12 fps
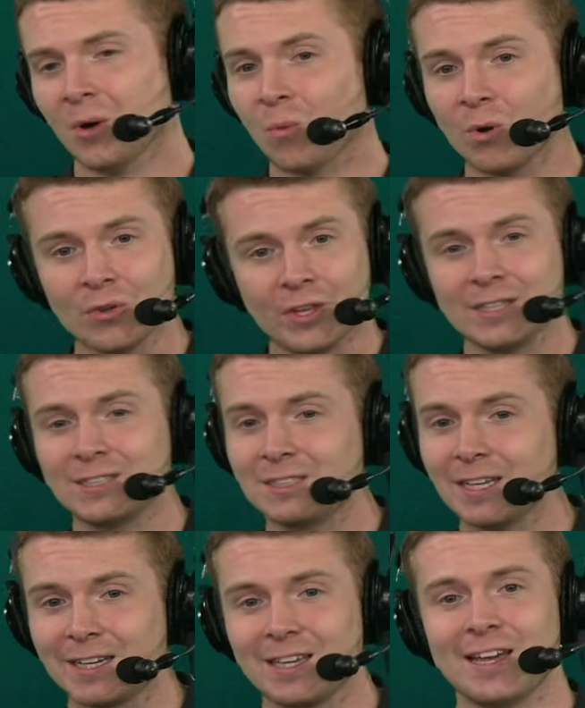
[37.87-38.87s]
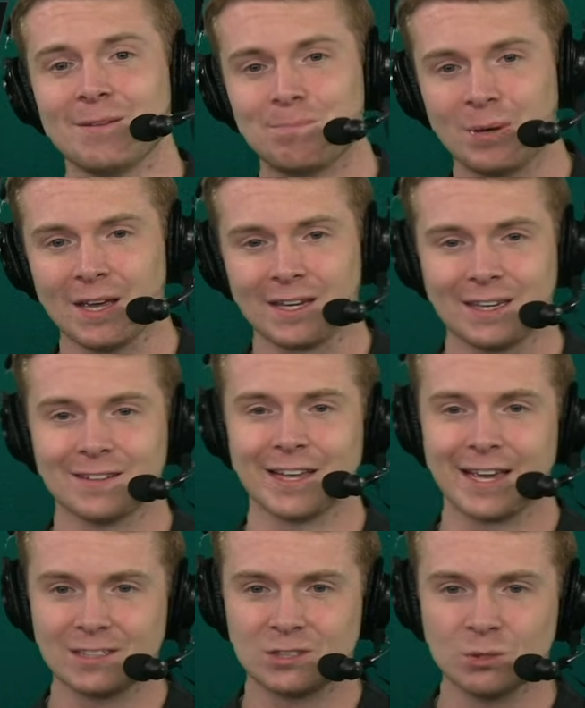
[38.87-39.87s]
Will they stick and pick and
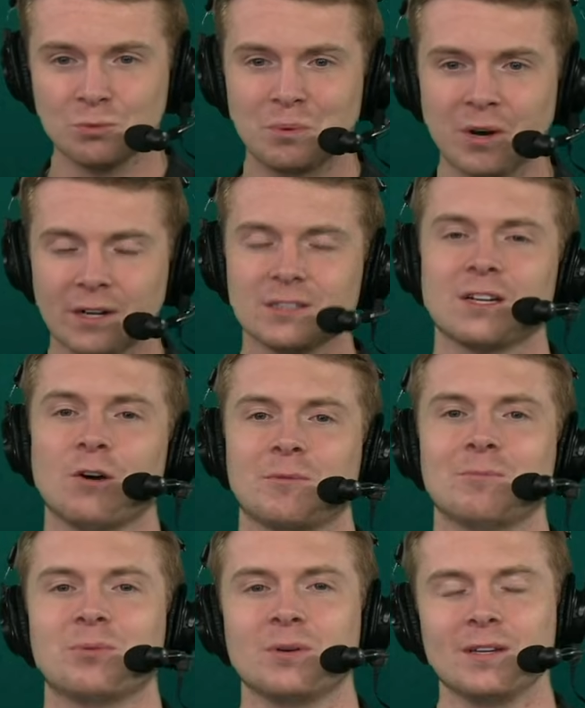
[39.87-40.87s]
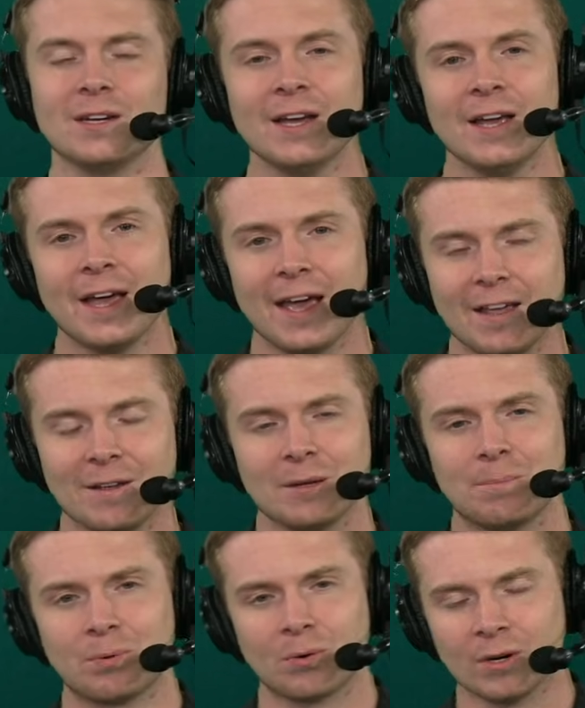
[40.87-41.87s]
land two players to help complete a
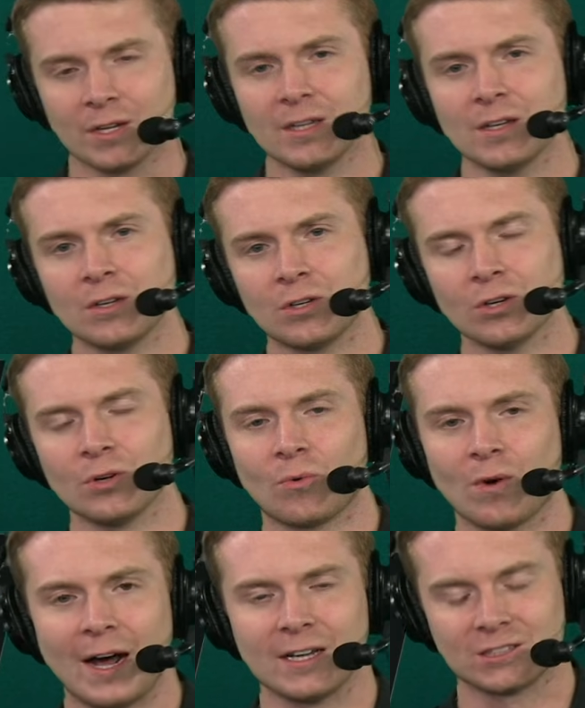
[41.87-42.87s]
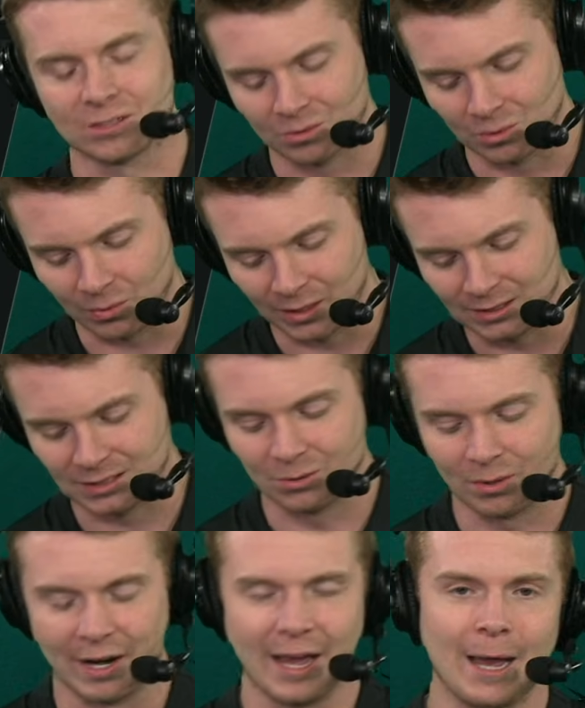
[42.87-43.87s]
pretty good roster? We'll wait and see
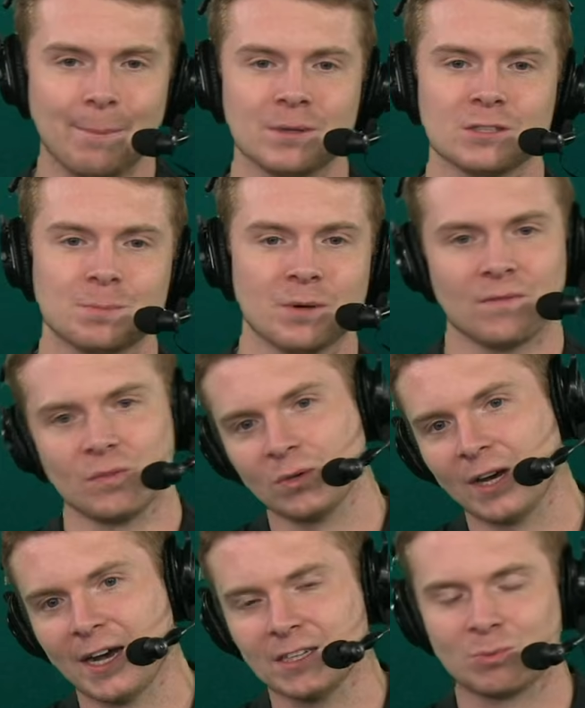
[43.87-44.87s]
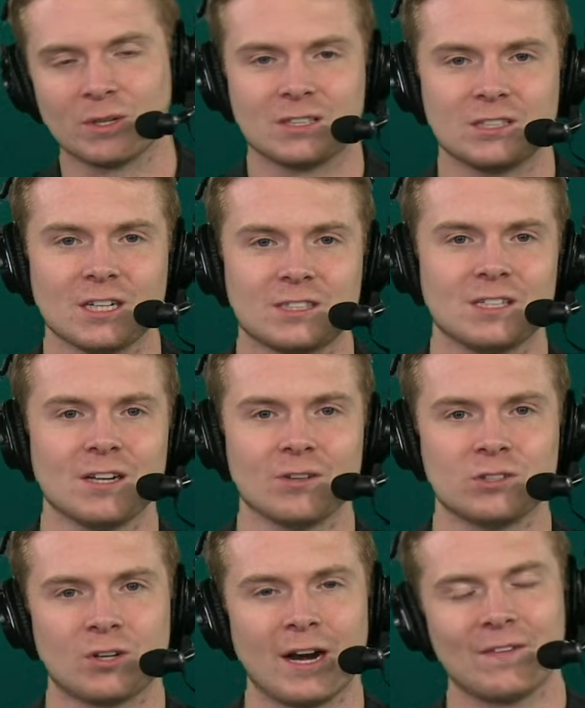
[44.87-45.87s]
what happens. But if you guys want the Jets to nail
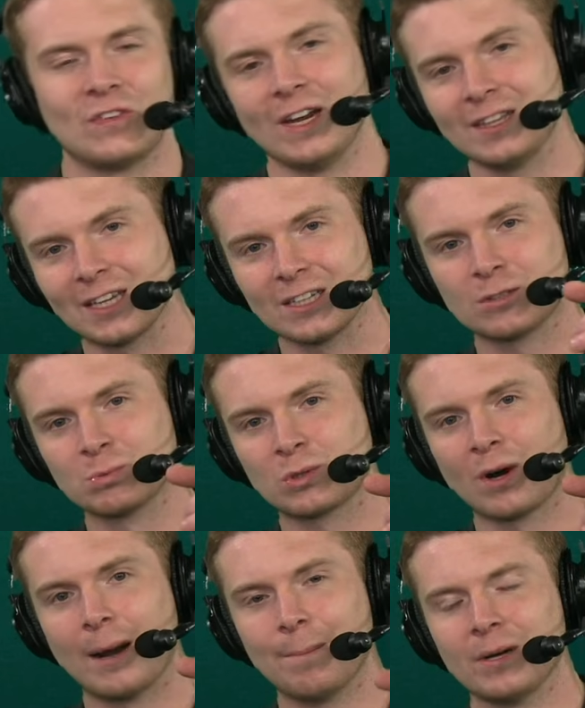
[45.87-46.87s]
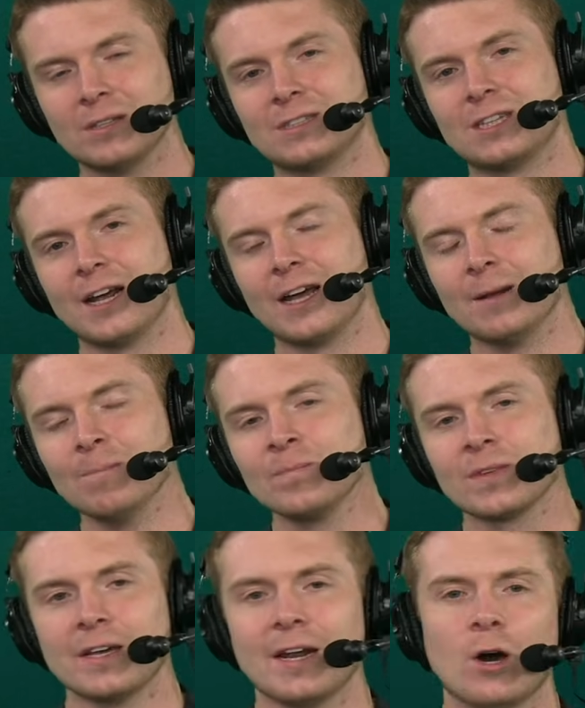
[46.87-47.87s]
the draft, hit that subscribe button today
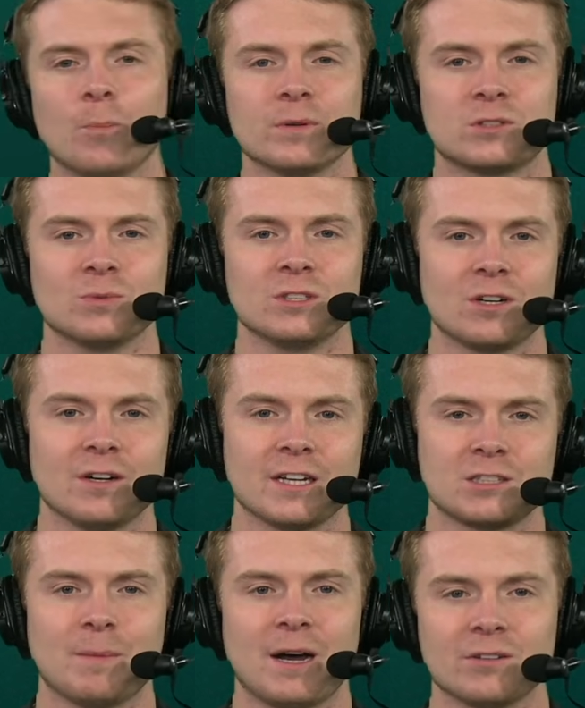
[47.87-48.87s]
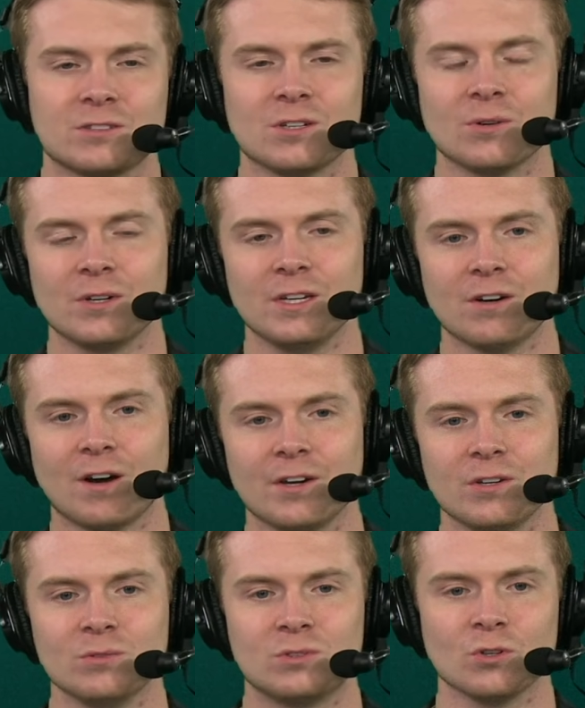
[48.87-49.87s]
and help us reach our next milestone here on
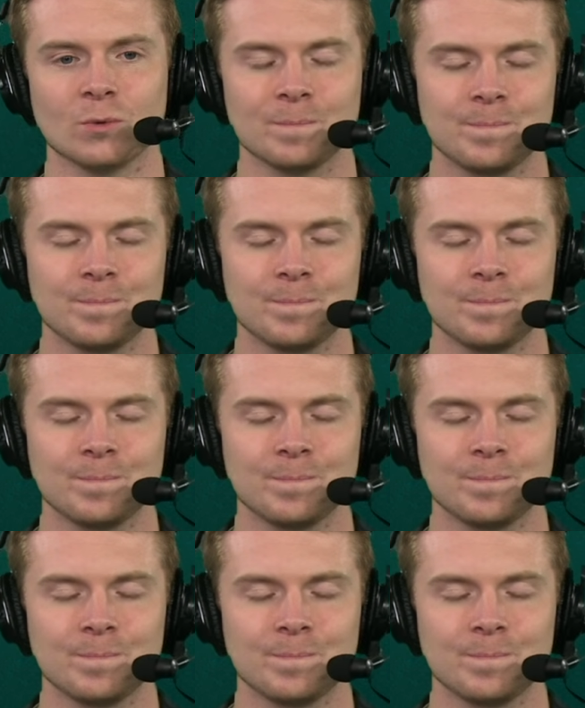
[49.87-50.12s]
YouTube.